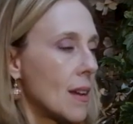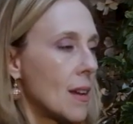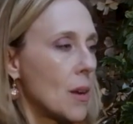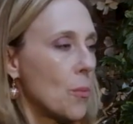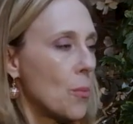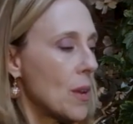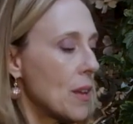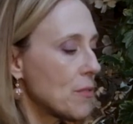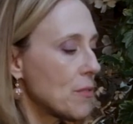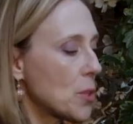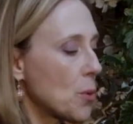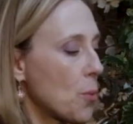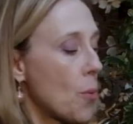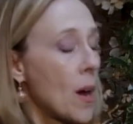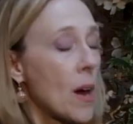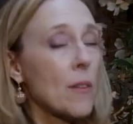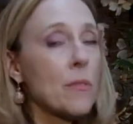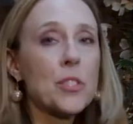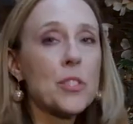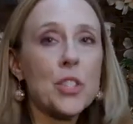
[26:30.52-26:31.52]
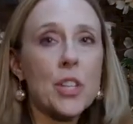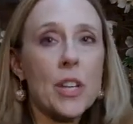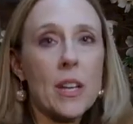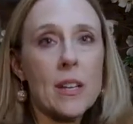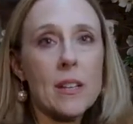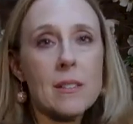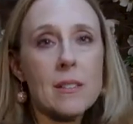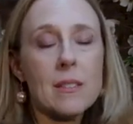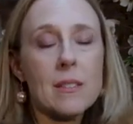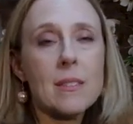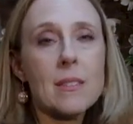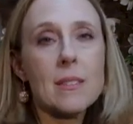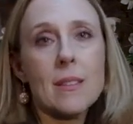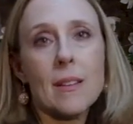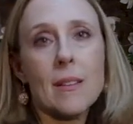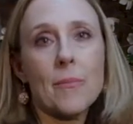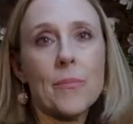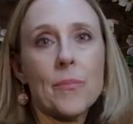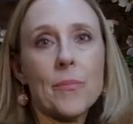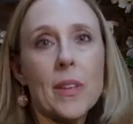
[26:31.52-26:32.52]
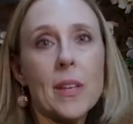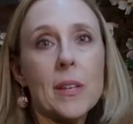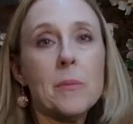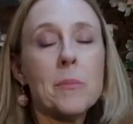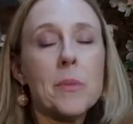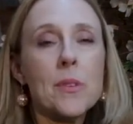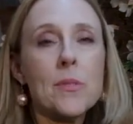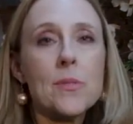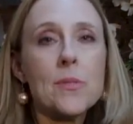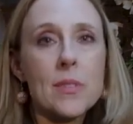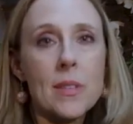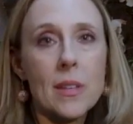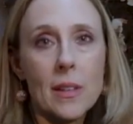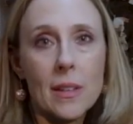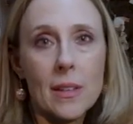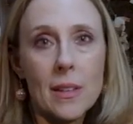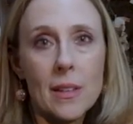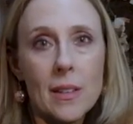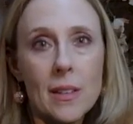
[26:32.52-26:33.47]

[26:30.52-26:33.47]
we have 12 shades in music.